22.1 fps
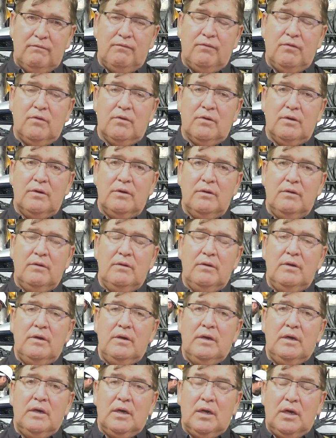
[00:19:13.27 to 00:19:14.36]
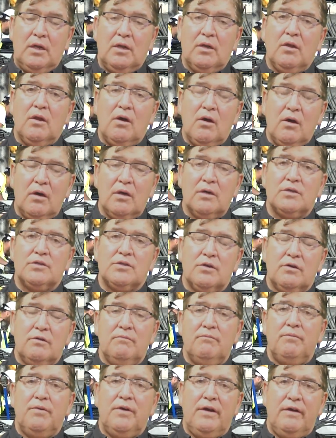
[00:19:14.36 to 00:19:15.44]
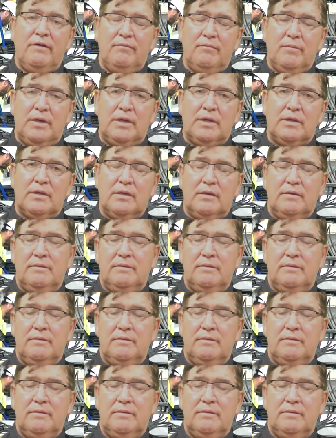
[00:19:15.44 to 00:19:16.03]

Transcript: for. A long-term pavement.